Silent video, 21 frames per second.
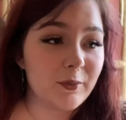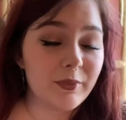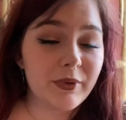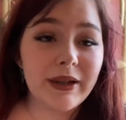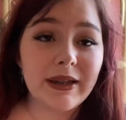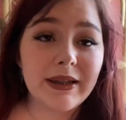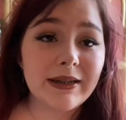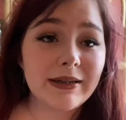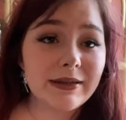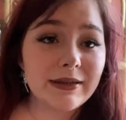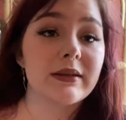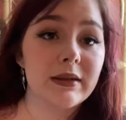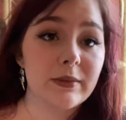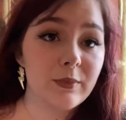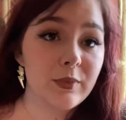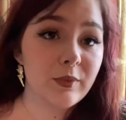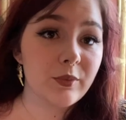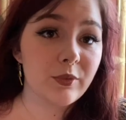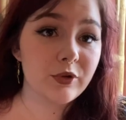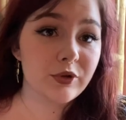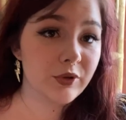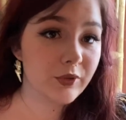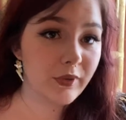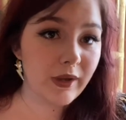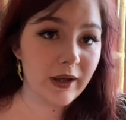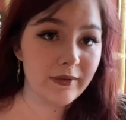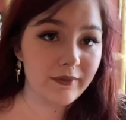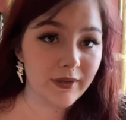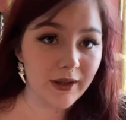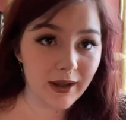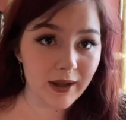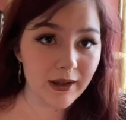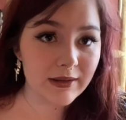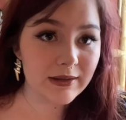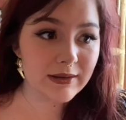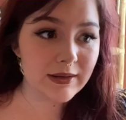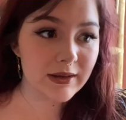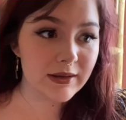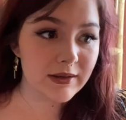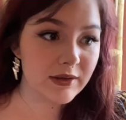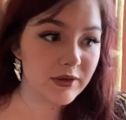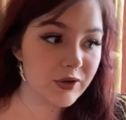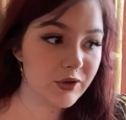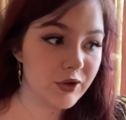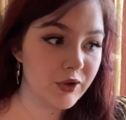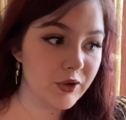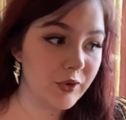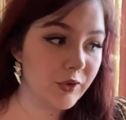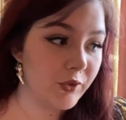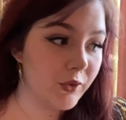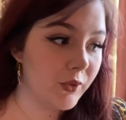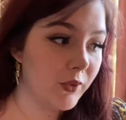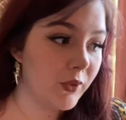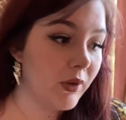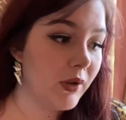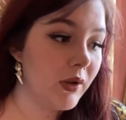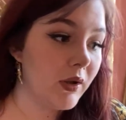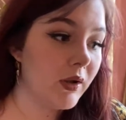place. Some people don't have access to,